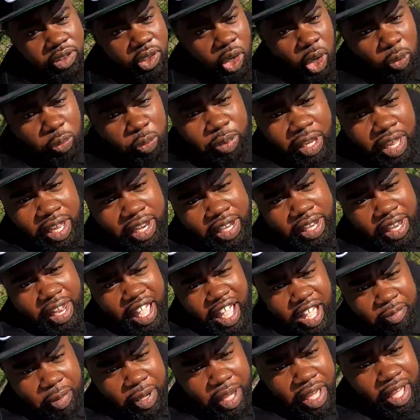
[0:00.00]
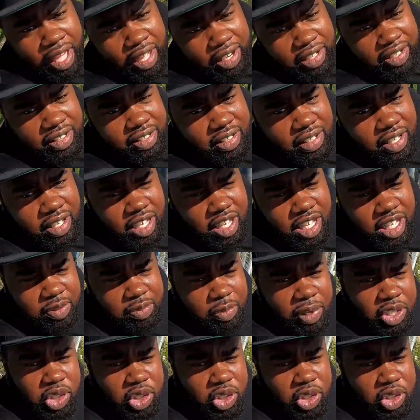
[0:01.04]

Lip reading: Donk Planet Live Behind the Scenes.